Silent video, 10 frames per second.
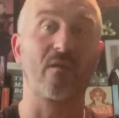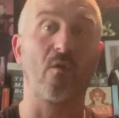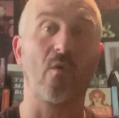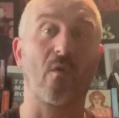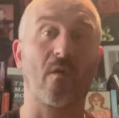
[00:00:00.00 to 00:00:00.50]

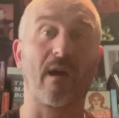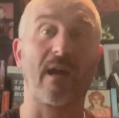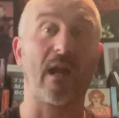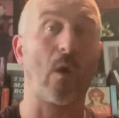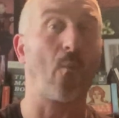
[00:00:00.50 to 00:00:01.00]
or
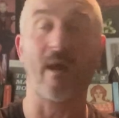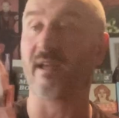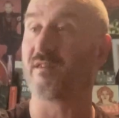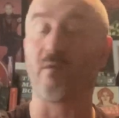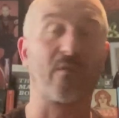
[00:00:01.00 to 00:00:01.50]
wait
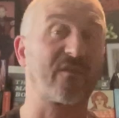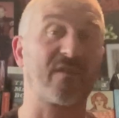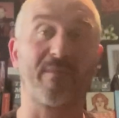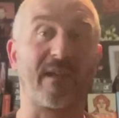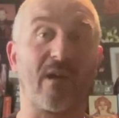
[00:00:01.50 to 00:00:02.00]
until there's
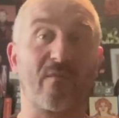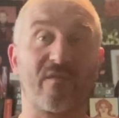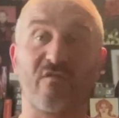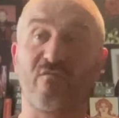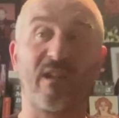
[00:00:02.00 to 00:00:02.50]
something else
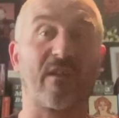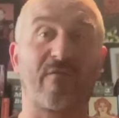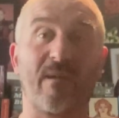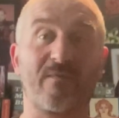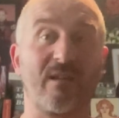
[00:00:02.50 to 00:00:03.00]
that's really
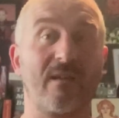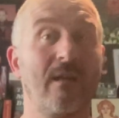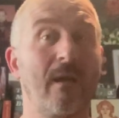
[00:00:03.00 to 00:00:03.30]
grabbed you.